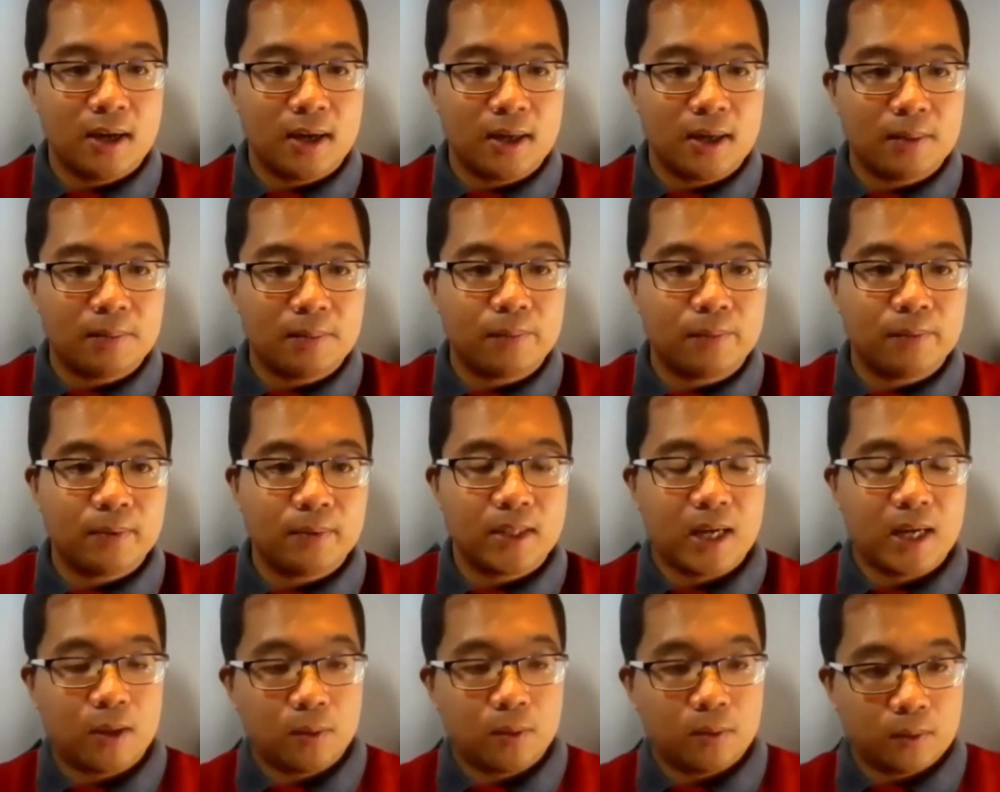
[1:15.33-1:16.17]

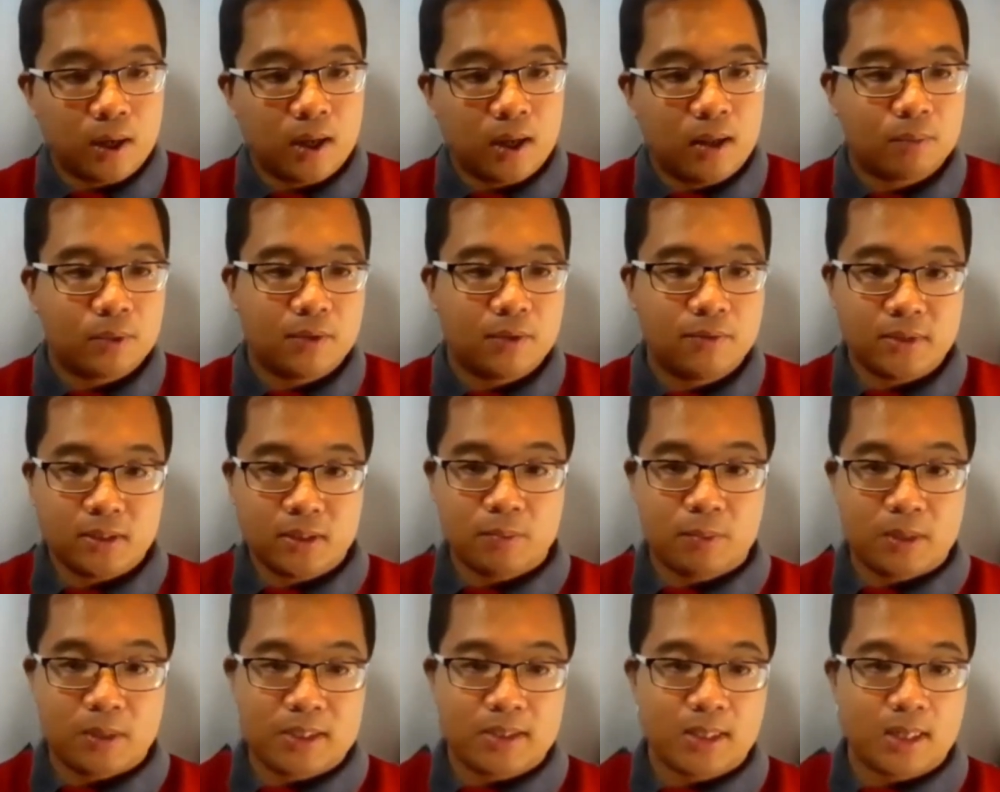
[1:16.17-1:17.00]
Now, I'll preface
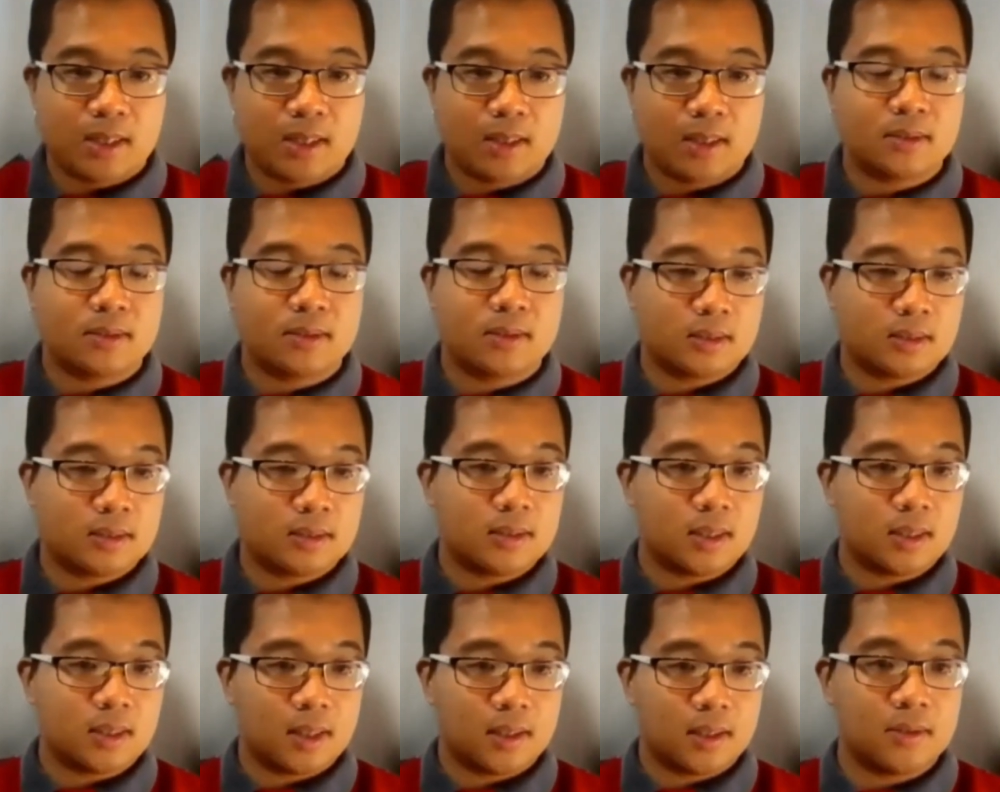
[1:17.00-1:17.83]
by saying it's not
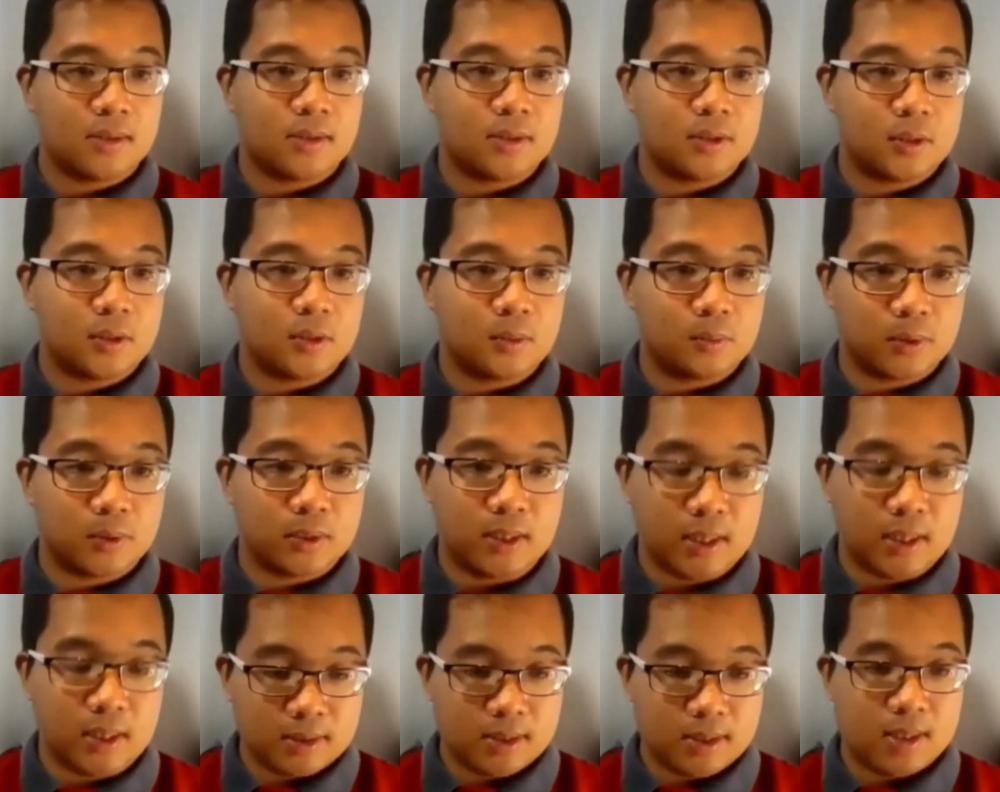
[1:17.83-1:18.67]
designed to
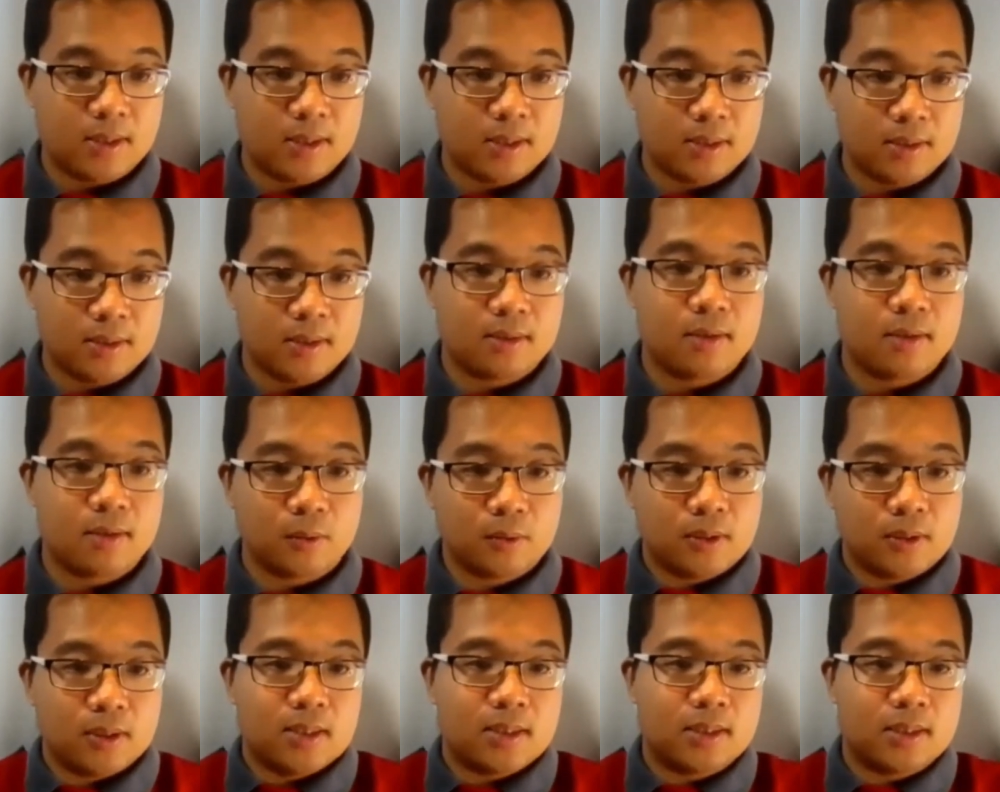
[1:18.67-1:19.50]
predict seizures, it's
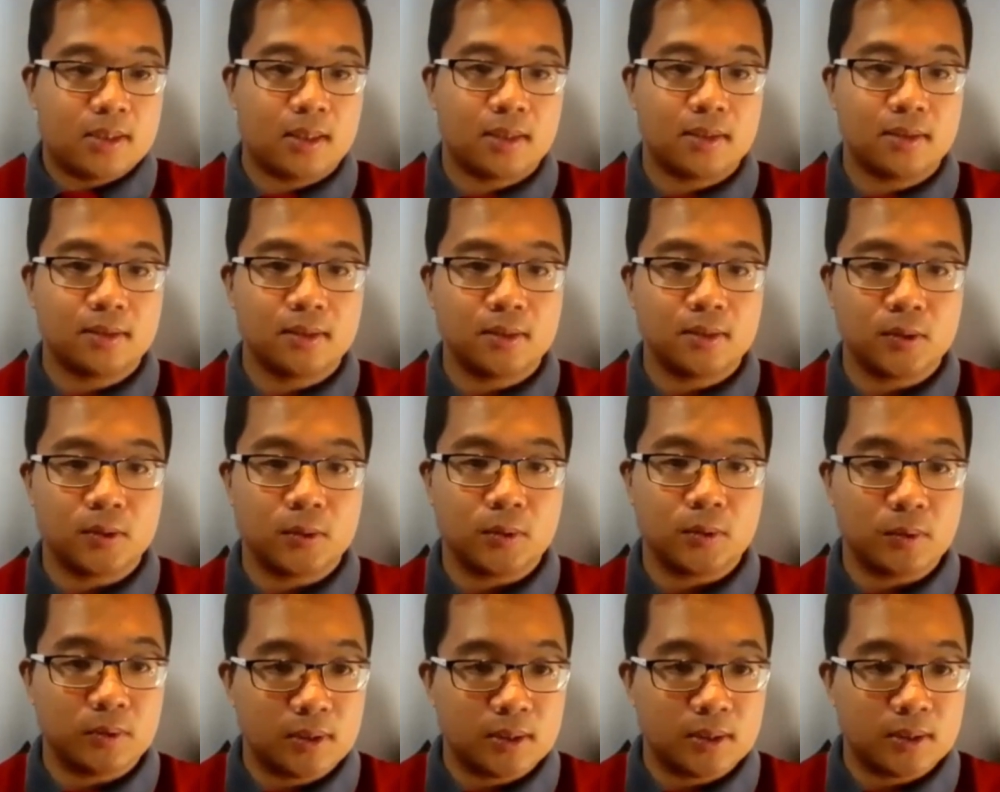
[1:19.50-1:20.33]
only designed
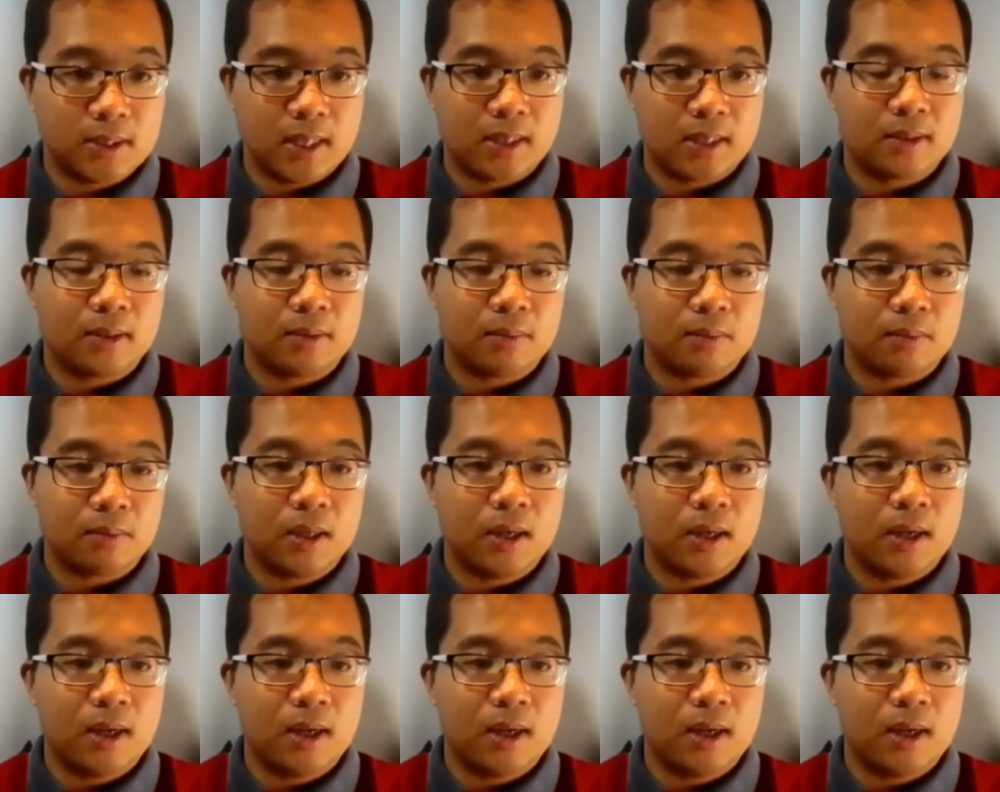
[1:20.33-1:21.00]
to detect them.